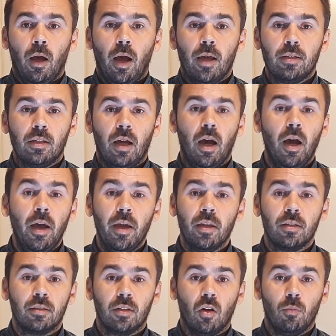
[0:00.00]
As a
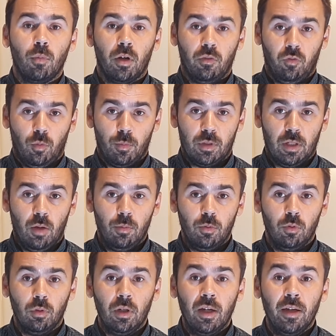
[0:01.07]
high-end soundbar from
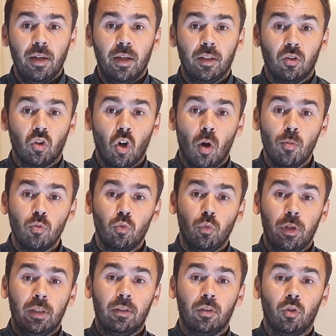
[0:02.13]
Samsung, it comes
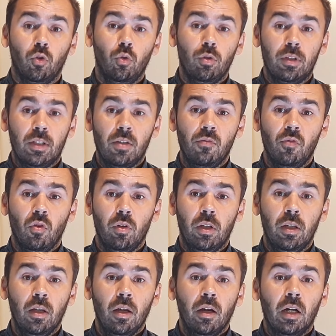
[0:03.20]
with Q
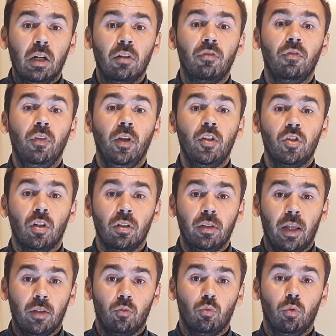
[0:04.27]
Symphony, a feature
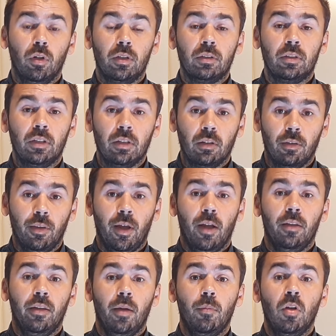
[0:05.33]
that works in
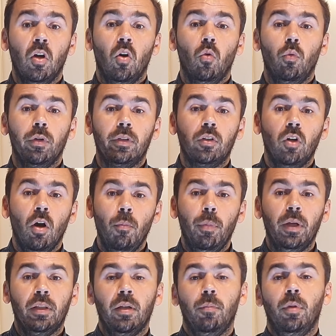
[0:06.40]
tandem with
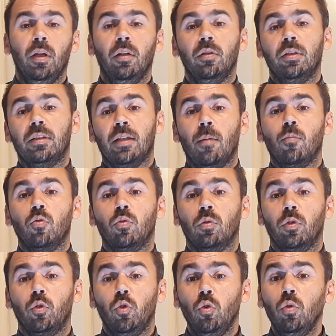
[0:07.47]
compatible
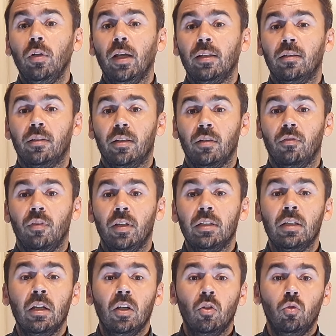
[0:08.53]
Samsung QLED
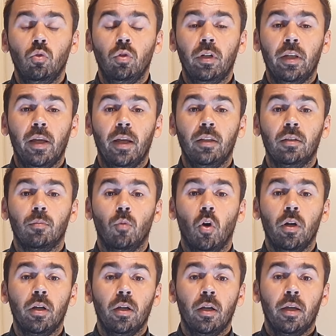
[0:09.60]
TVs to create
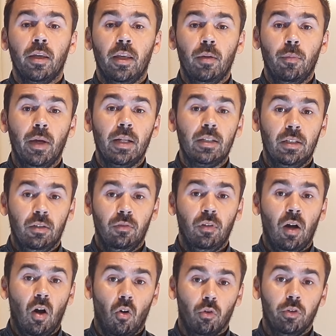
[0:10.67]
more immersive
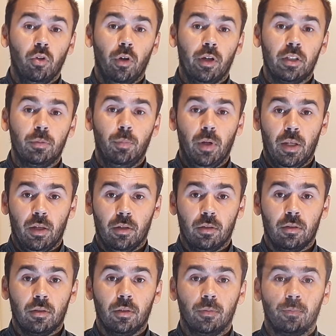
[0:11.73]
audio
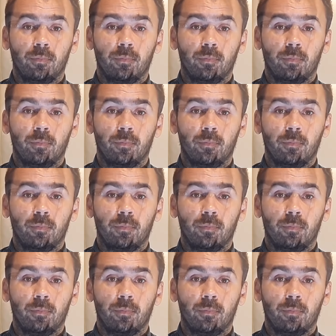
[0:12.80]
experience.